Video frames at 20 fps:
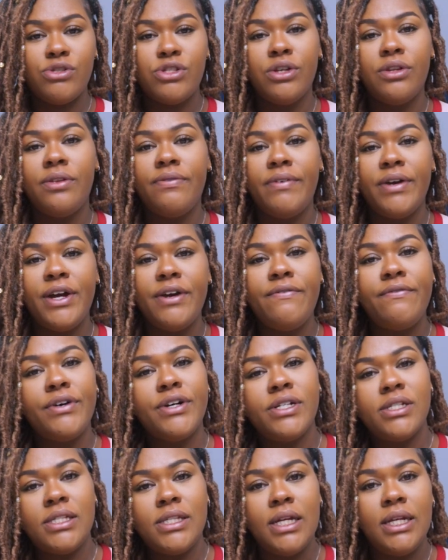So the very
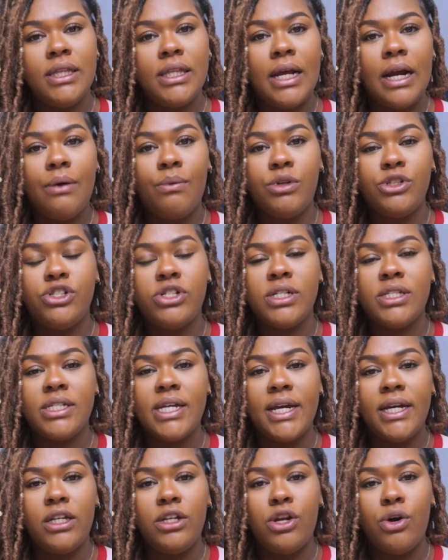first thing that I want you to
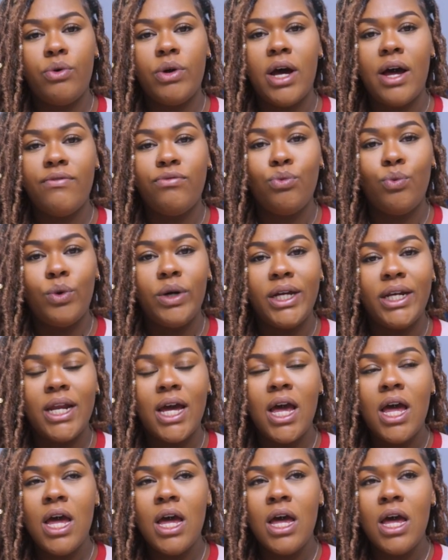take note of when